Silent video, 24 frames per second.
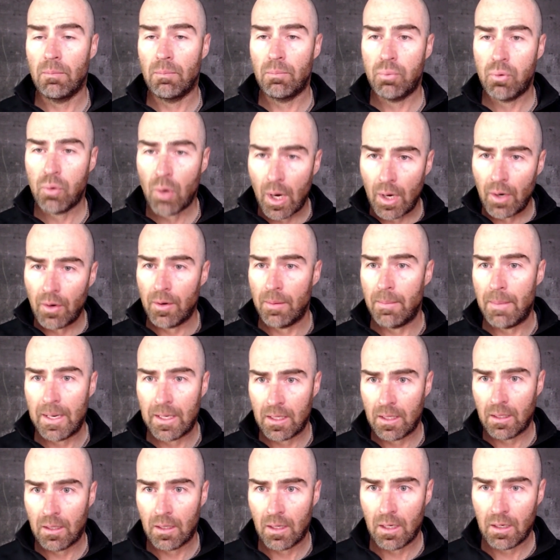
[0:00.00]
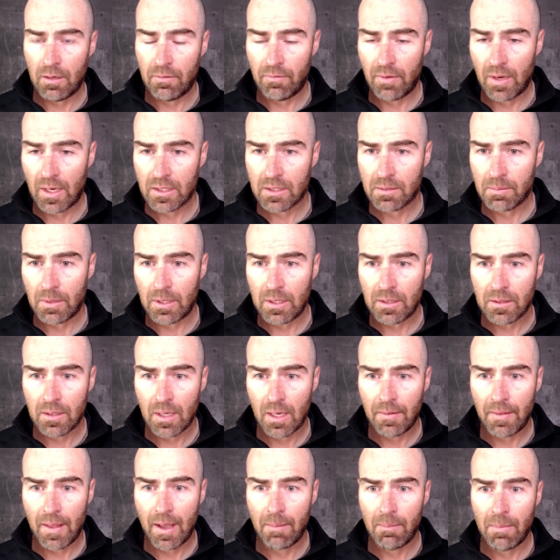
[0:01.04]
prior to making an investment.
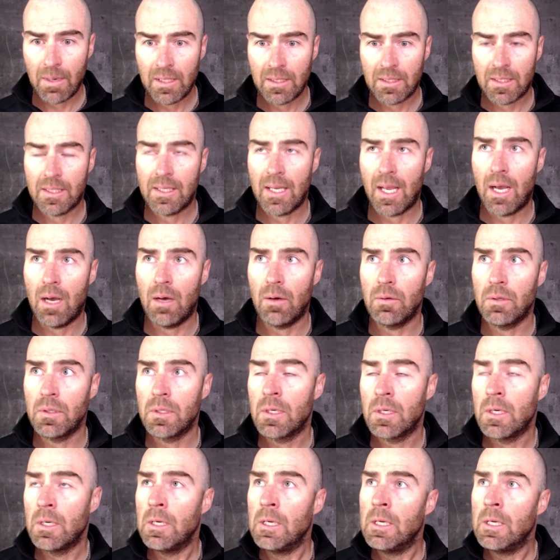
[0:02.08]
And that might sound